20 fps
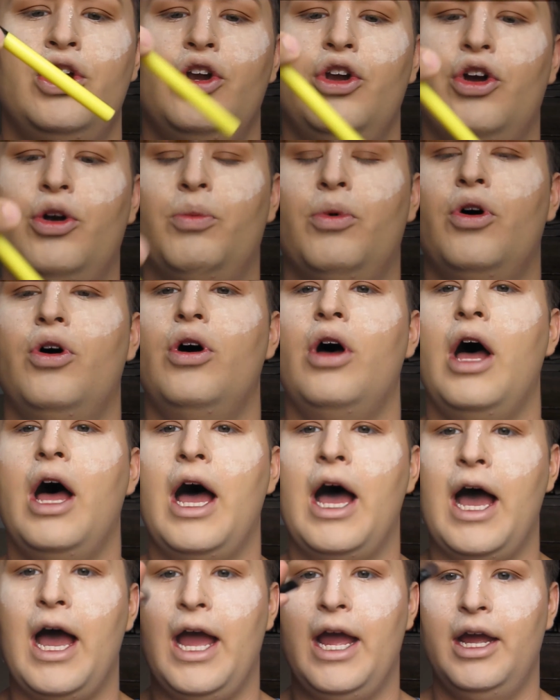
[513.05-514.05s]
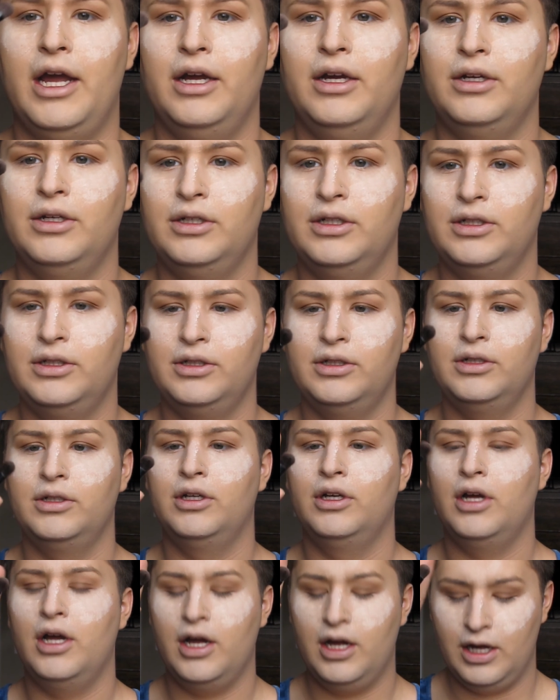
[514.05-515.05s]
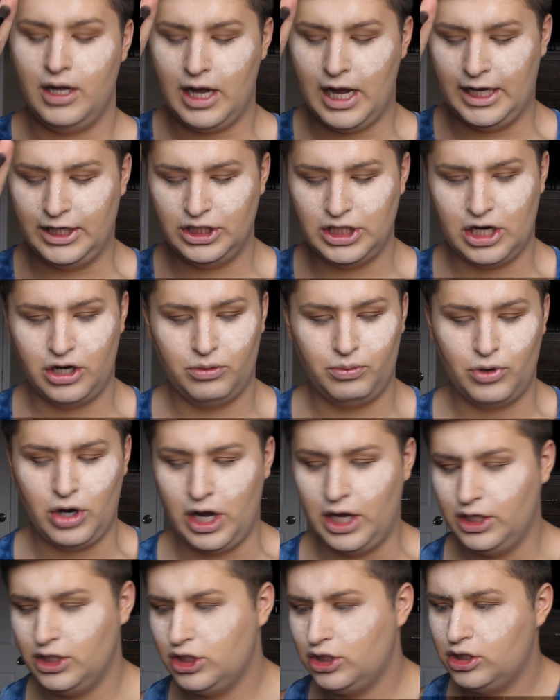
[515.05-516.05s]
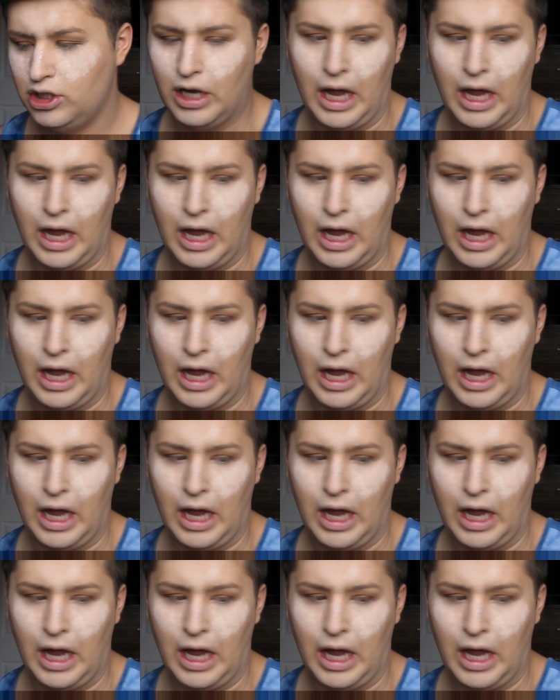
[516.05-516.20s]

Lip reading: normal eyeshadow brush.